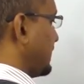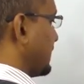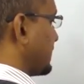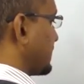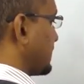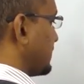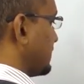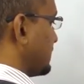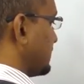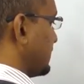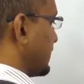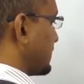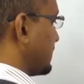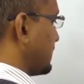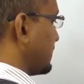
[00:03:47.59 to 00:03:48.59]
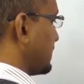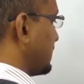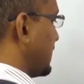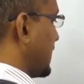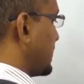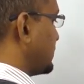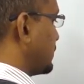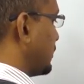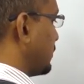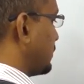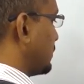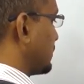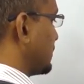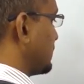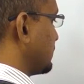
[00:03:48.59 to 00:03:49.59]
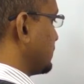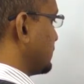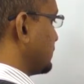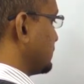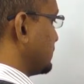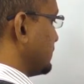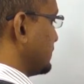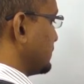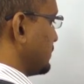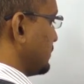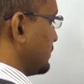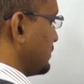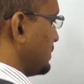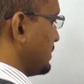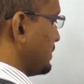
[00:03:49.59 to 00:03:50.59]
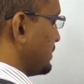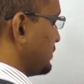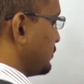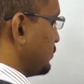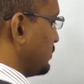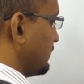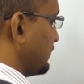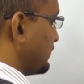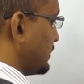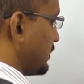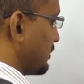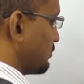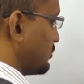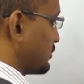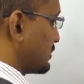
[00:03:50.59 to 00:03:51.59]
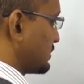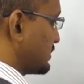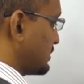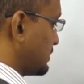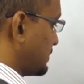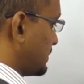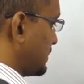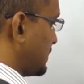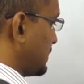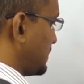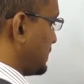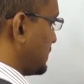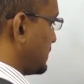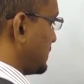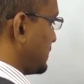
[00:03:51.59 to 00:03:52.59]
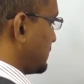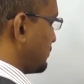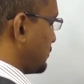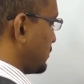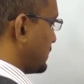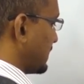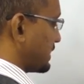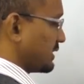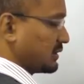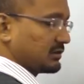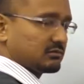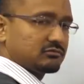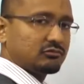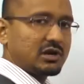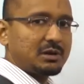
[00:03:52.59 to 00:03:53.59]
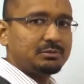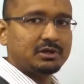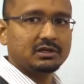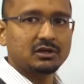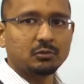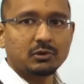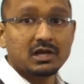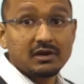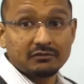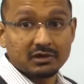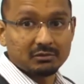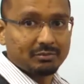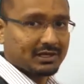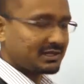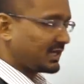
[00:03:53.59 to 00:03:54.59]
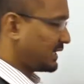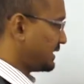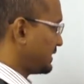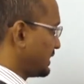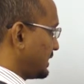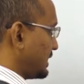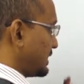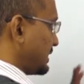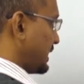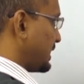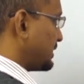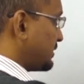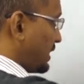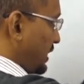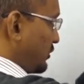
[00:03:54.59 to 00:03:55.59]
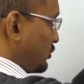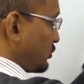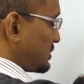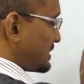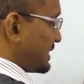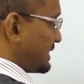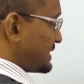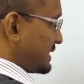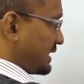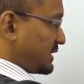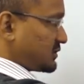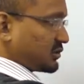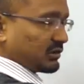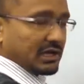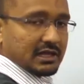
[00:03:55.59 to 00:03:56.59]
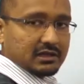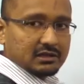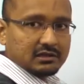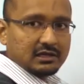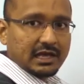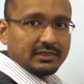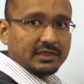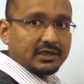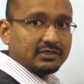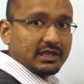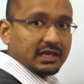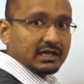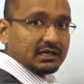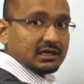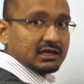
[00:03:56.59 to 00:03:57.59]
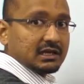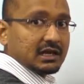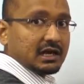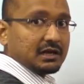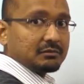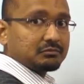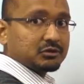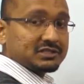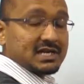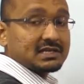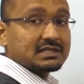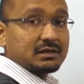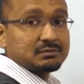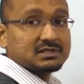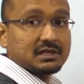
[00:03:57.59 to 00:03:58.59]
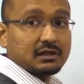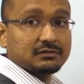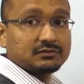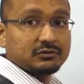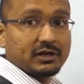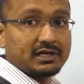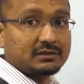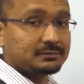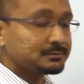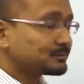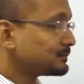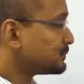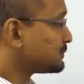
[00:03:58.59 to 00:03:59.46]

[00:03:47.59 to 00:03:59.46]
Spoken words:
like a guard dog, here's go wolf dog, mooks, more like a rabbit or whatever. But they use these things together, and then they protect themselves, right?